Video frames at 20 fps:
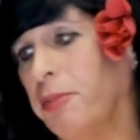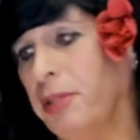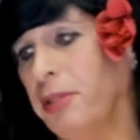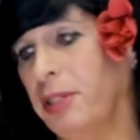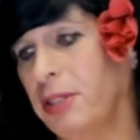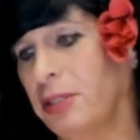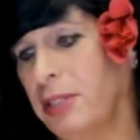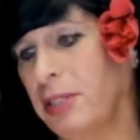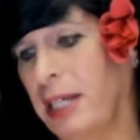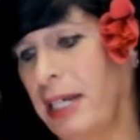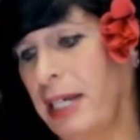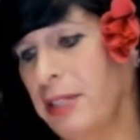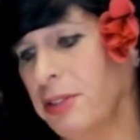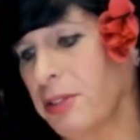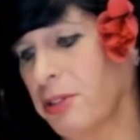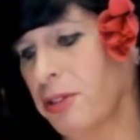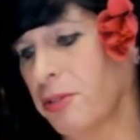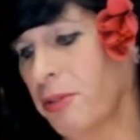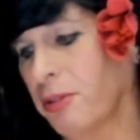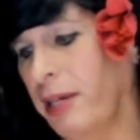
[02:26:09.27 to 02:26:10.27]
But this has
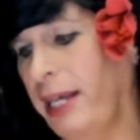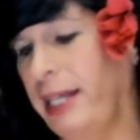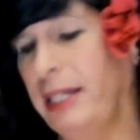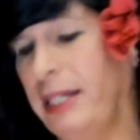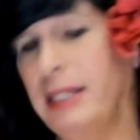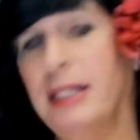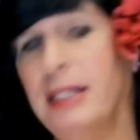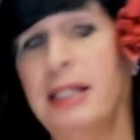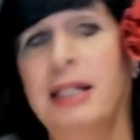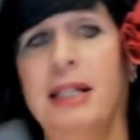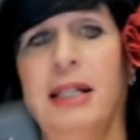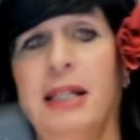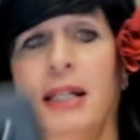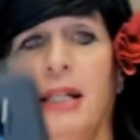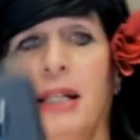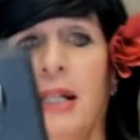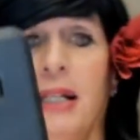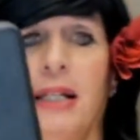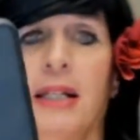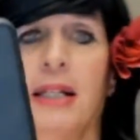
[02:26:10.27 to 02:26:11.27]
a great
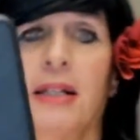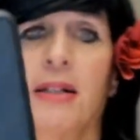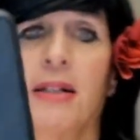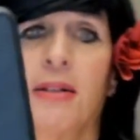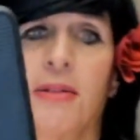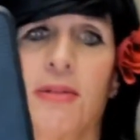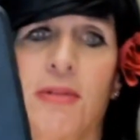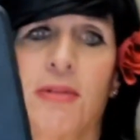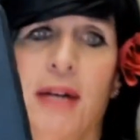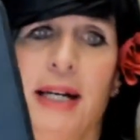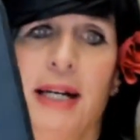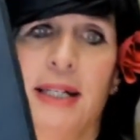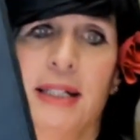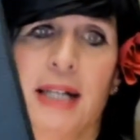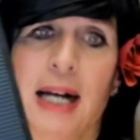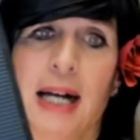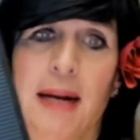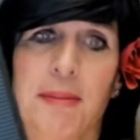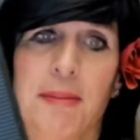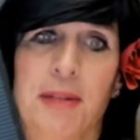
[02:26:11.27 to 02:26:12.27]

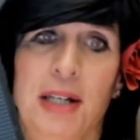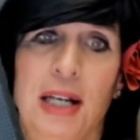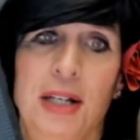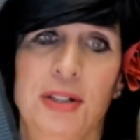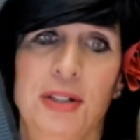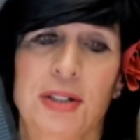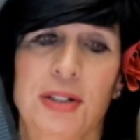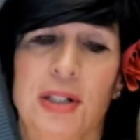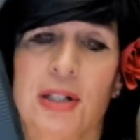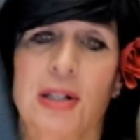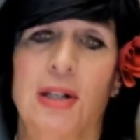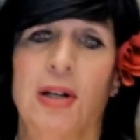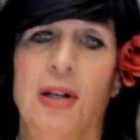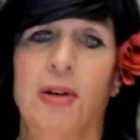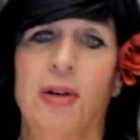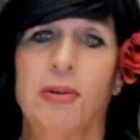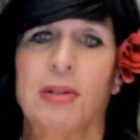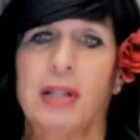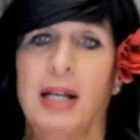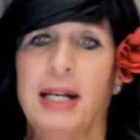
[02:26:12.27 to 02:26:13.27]
combination
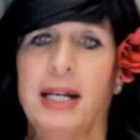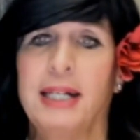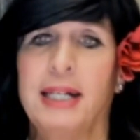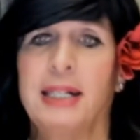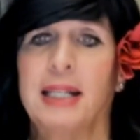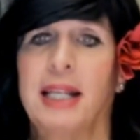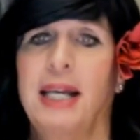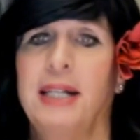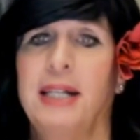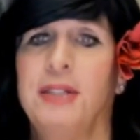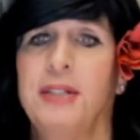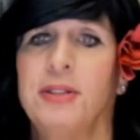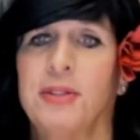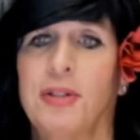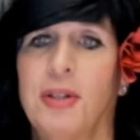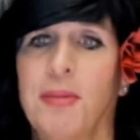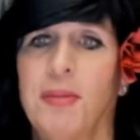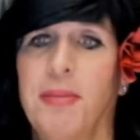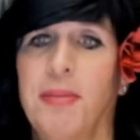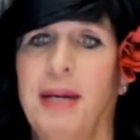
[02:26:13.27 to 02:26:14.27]
low light lens
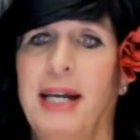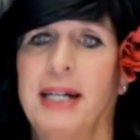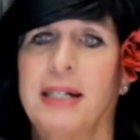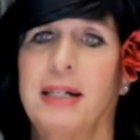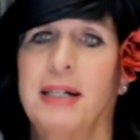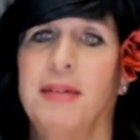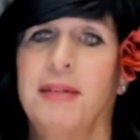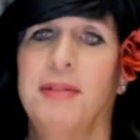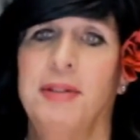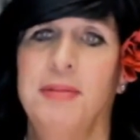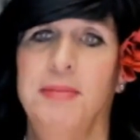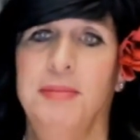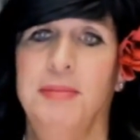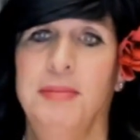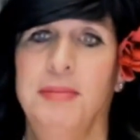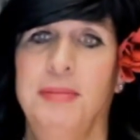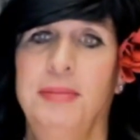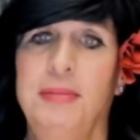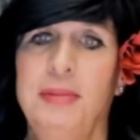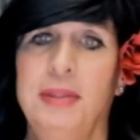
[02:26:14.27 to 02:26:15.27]
on the back of it.
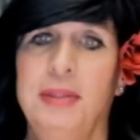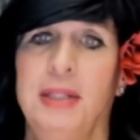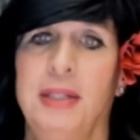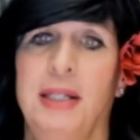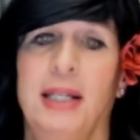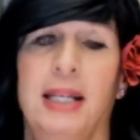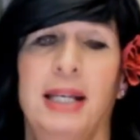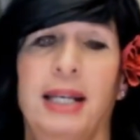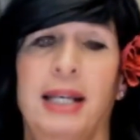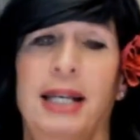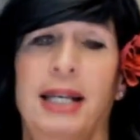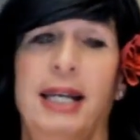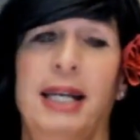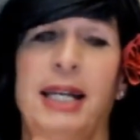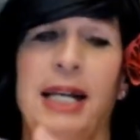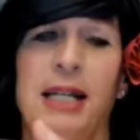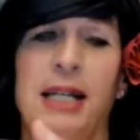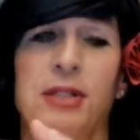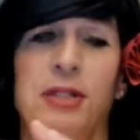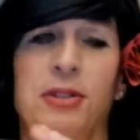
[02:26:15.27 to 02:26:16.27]

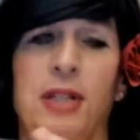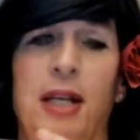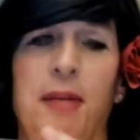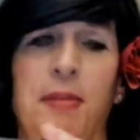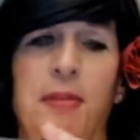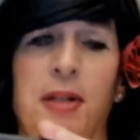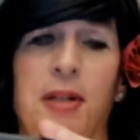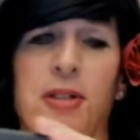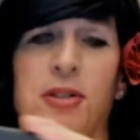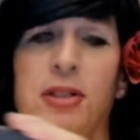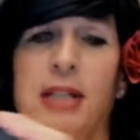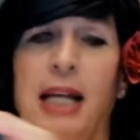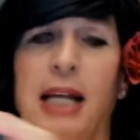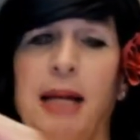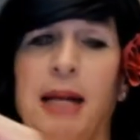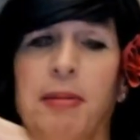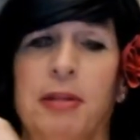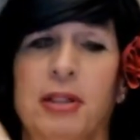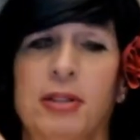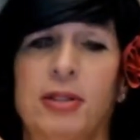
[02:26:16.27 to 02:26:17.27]
It has image
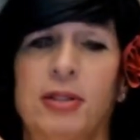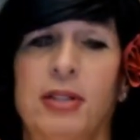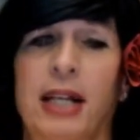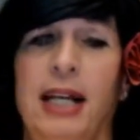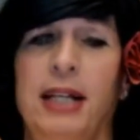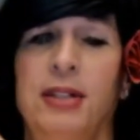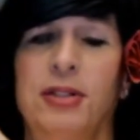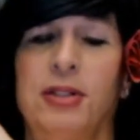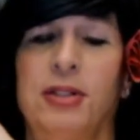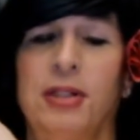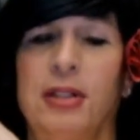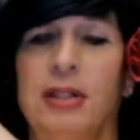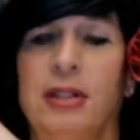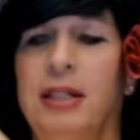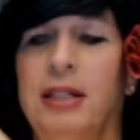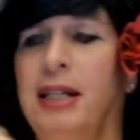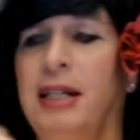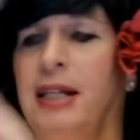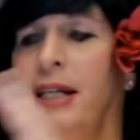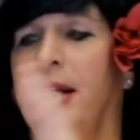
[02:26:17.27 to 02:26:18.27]
stabilization,
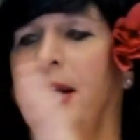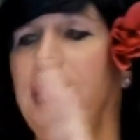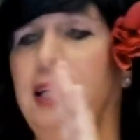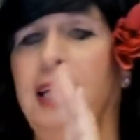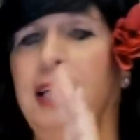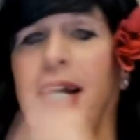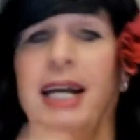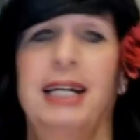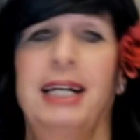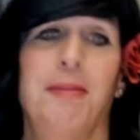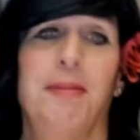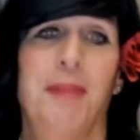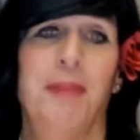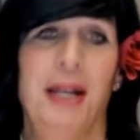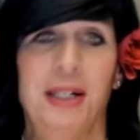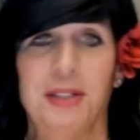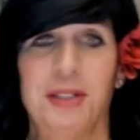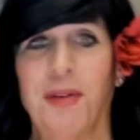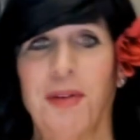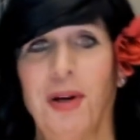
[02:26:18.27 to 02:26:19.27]
and it
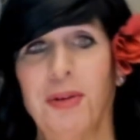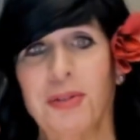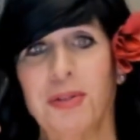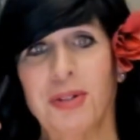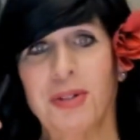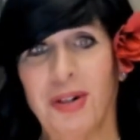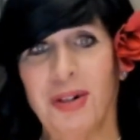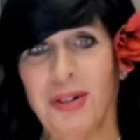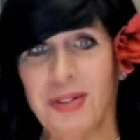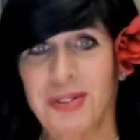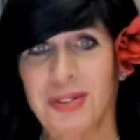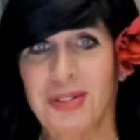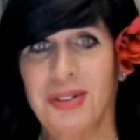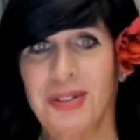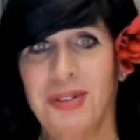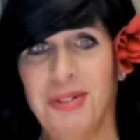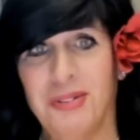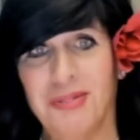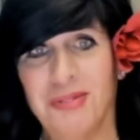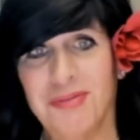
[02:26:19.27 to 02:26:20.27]
makes phone calls
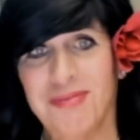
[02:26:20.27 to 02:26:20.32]
too.